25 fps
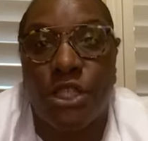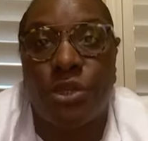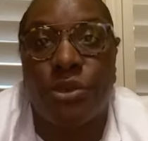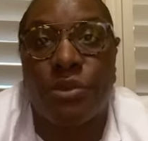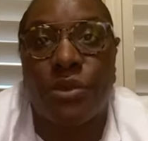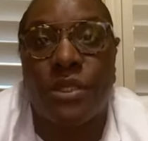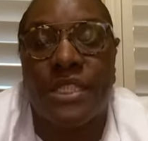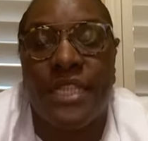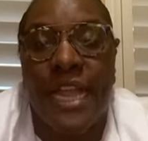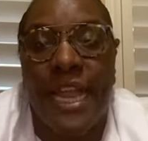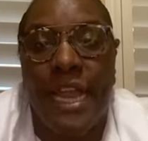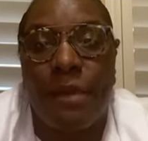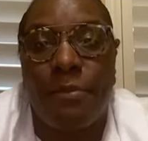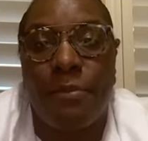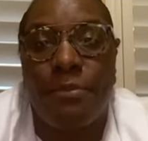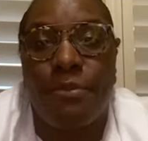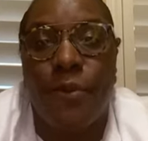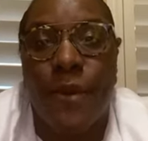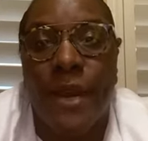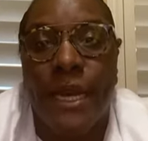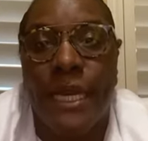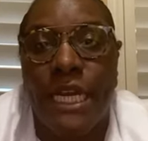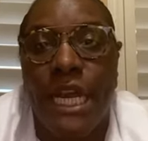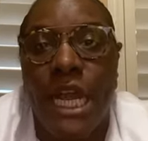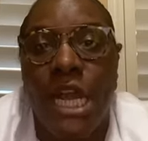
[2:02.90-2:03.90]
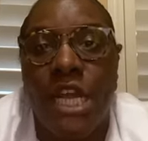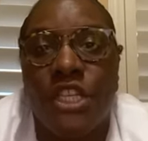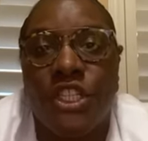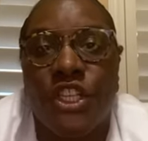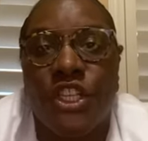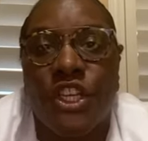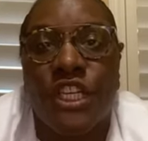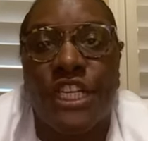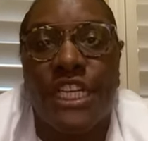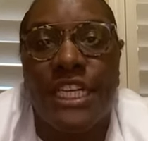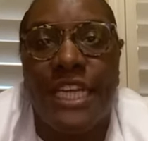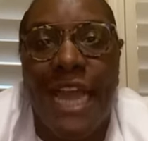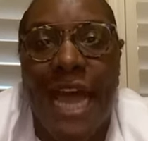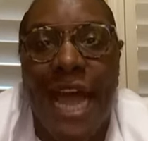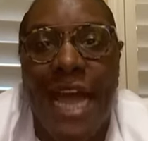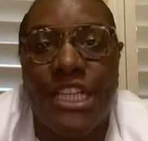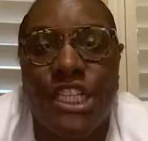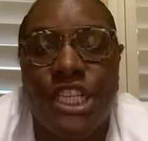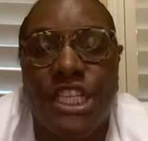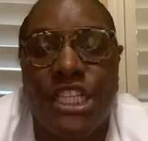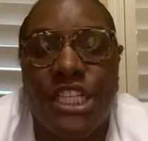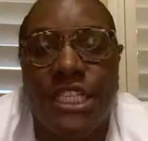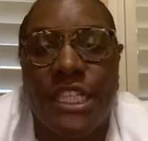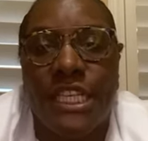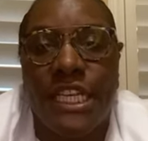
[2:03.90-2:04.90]
standpoint. So you're not
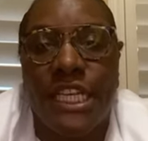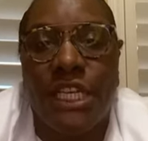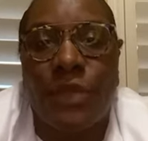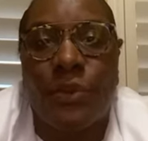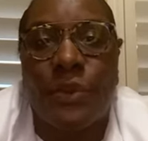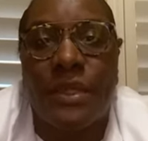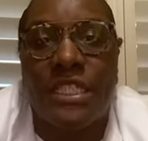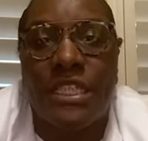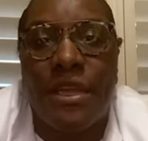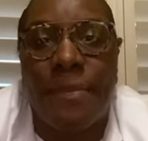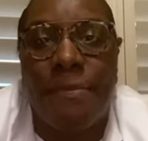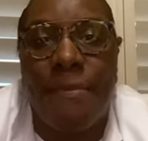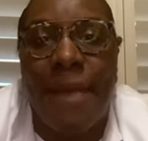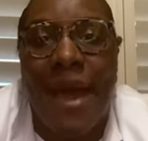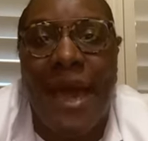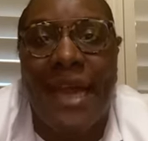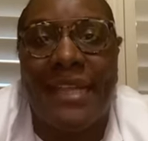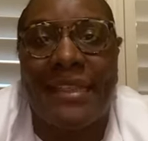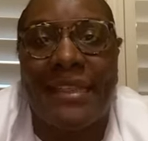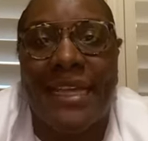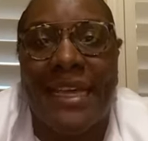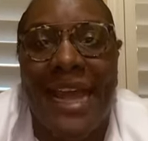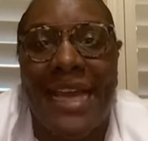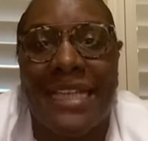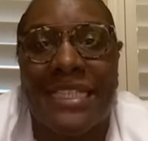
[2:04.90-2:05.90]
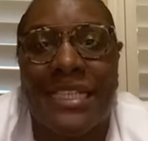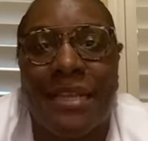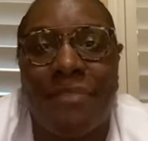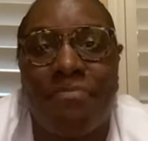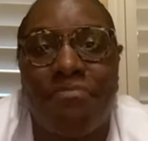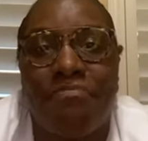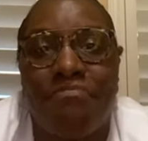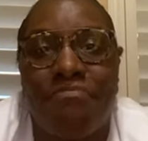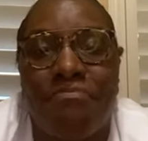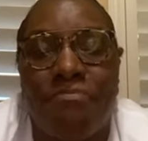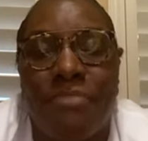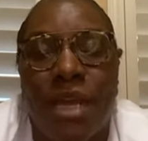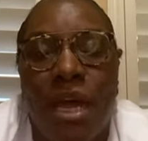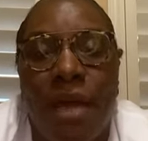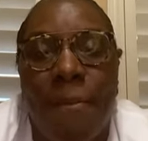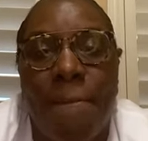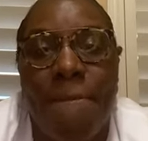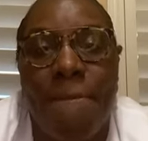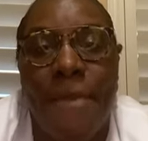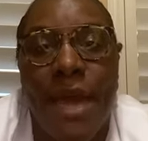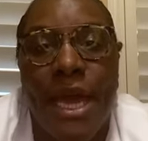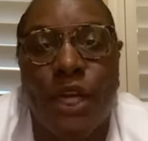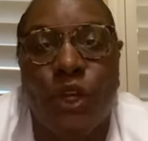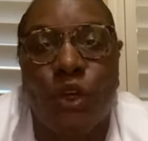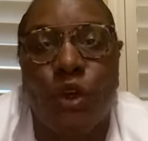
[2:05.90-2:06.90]
just dealing with somebody that has a
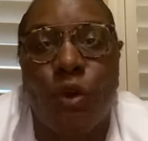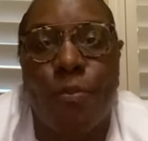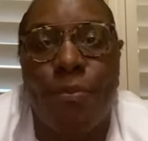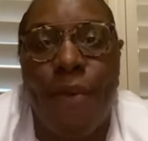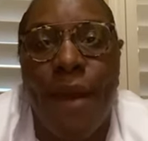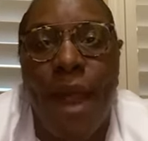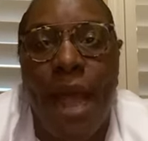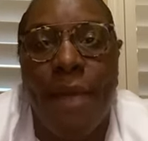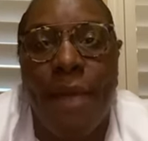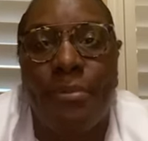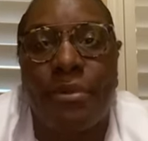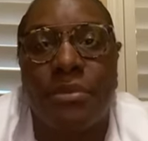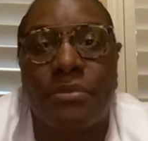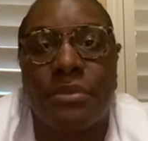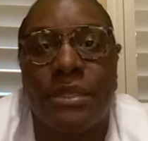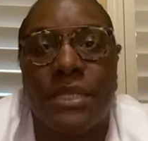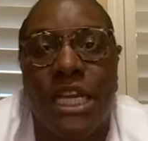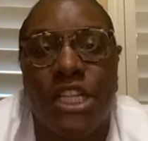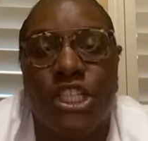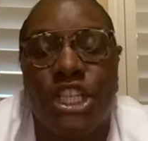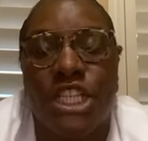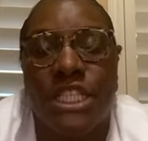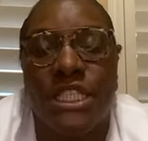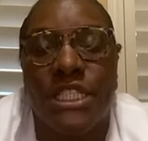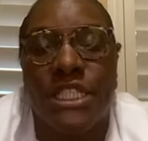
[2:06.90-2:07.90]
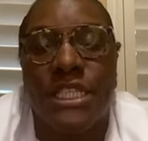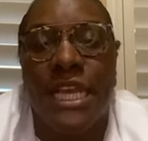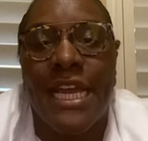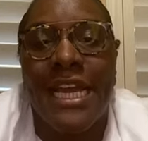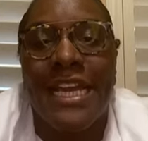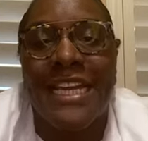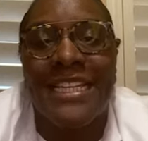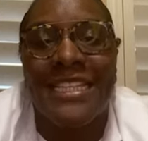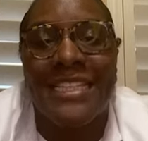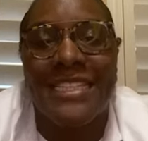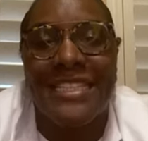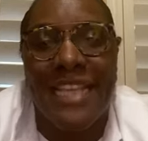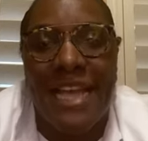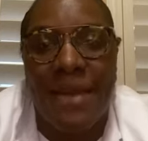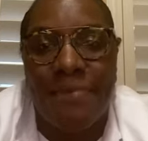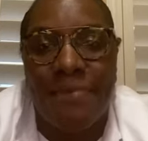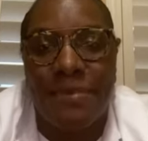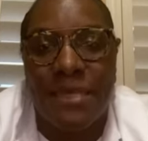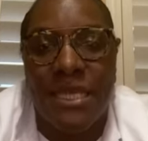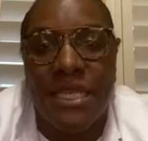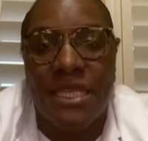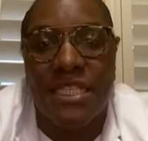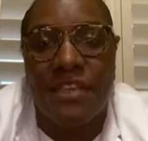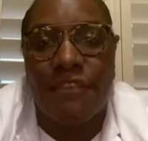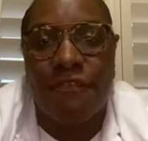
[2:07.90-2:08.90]
medical problem such as
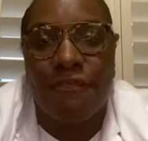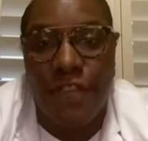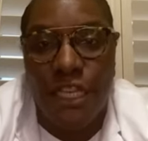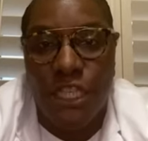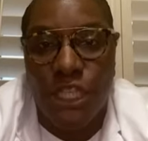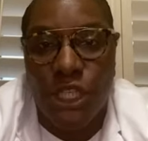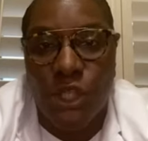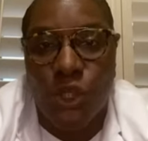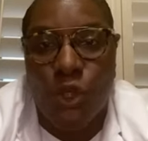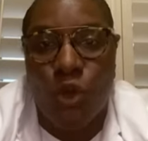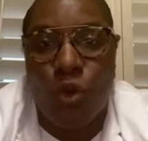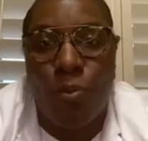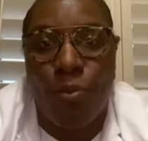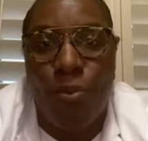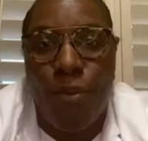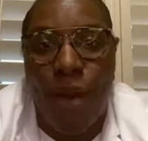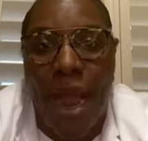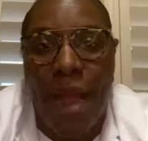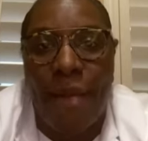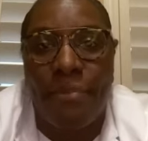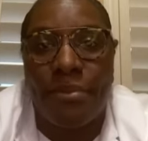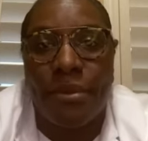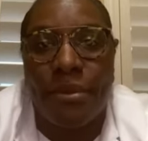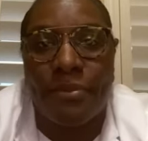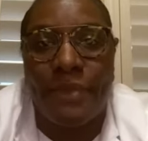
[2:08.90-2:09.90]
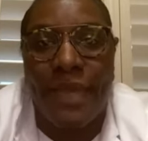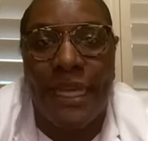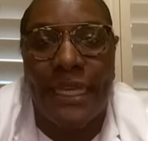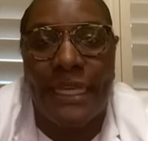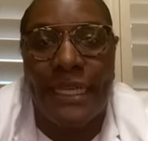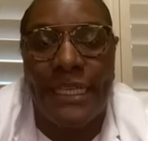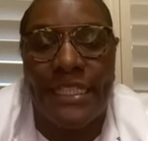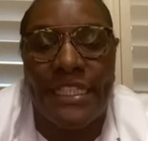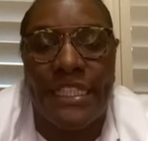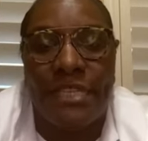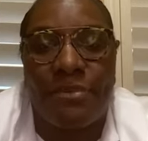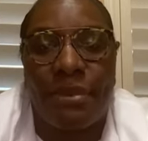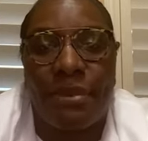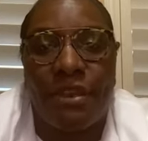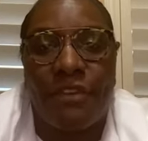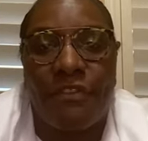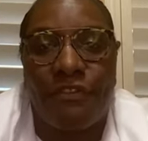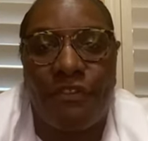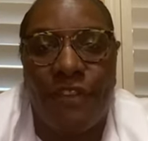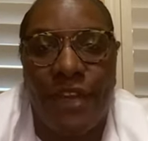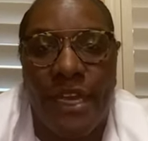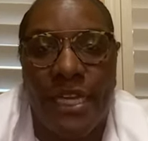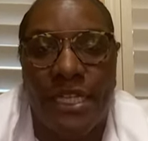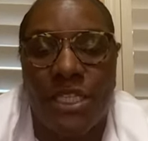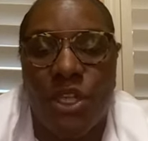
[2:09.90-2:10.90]
sepsis, a physical problem that needs to be
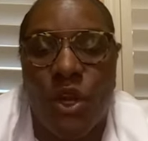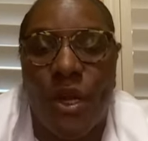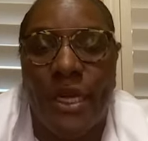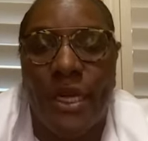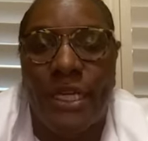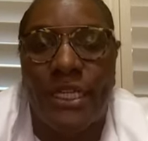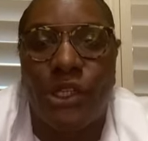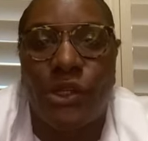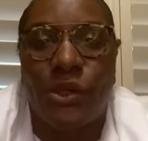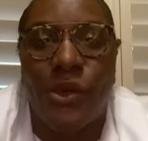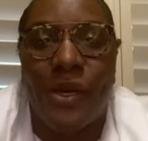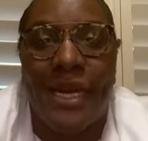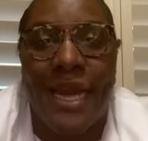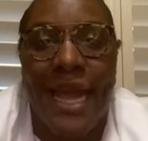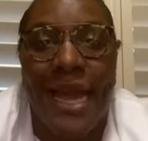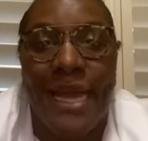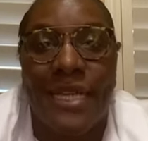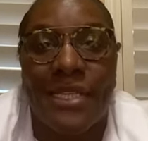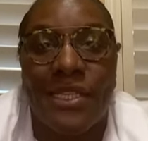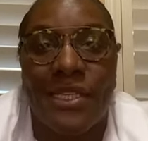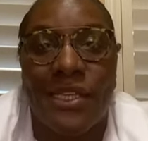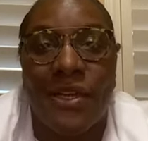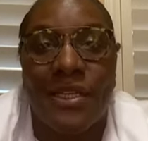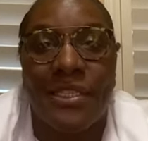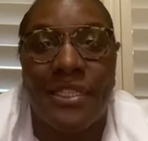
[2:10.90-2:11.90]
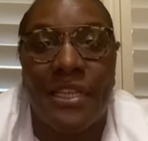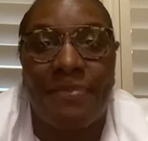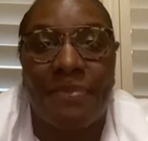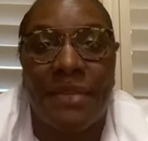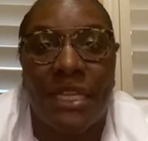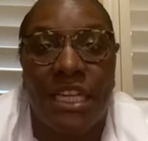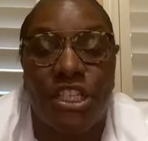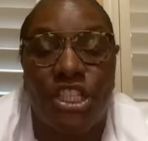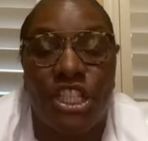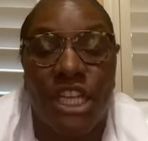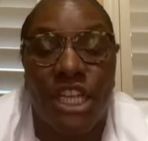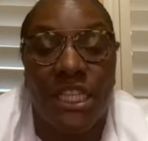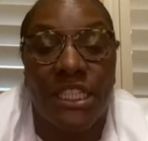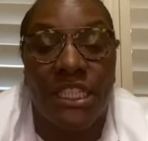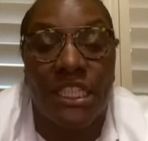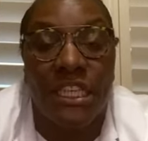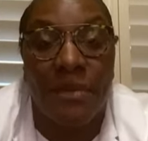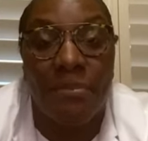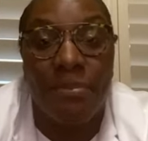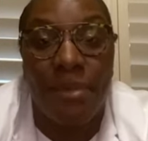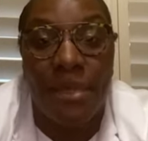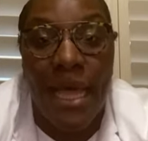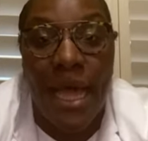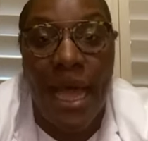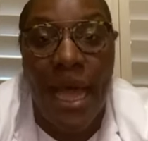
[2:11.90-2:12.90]
fixed, or endocarditis or septic injected
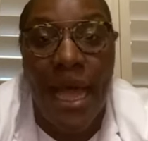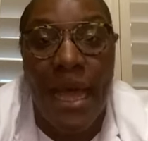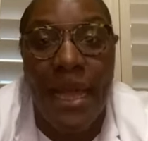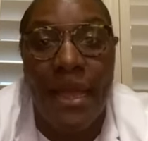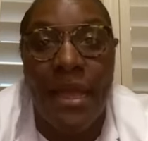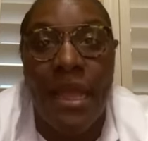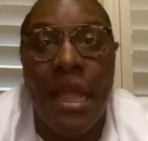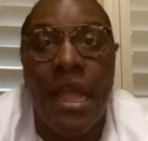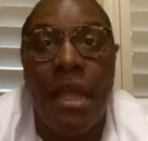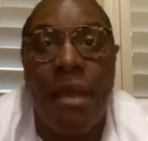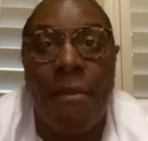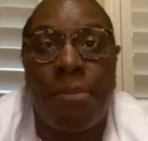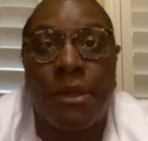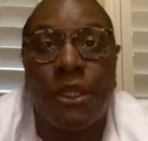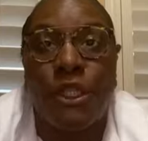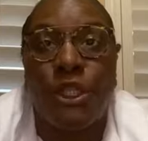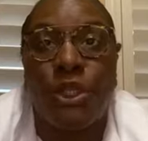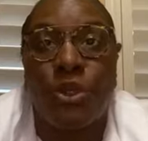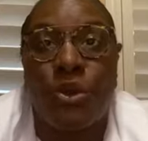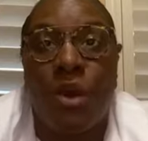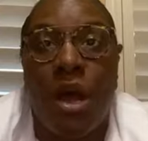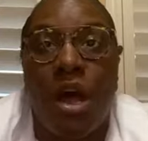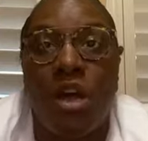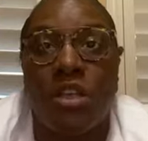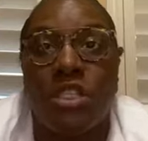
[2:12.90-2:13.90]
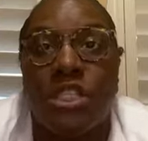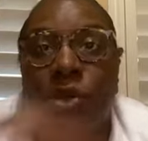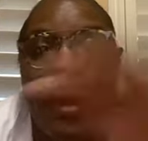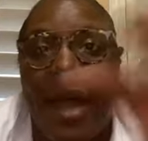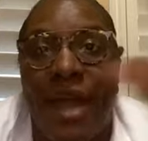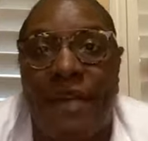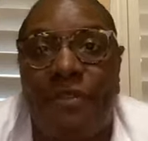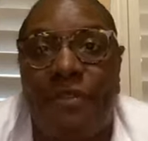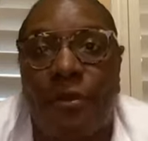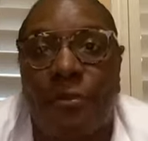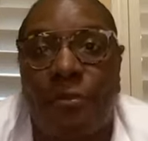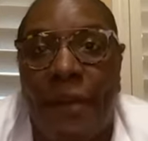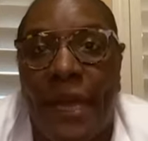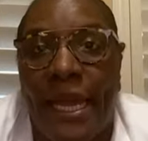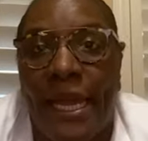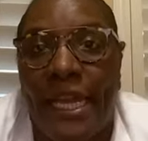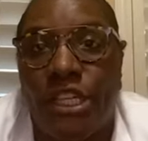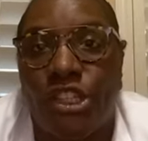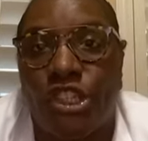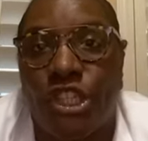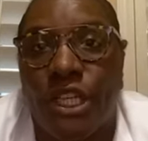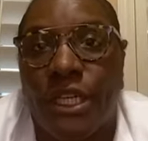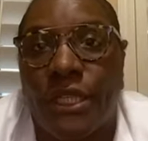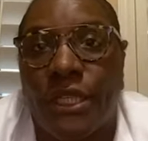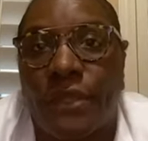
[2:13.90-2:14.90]
emboli, but you also have a
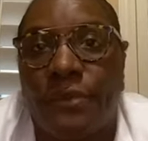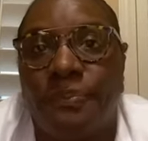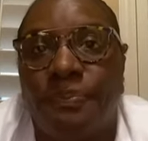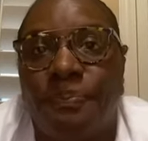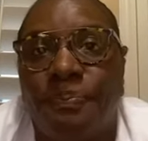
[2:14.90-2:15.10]
patient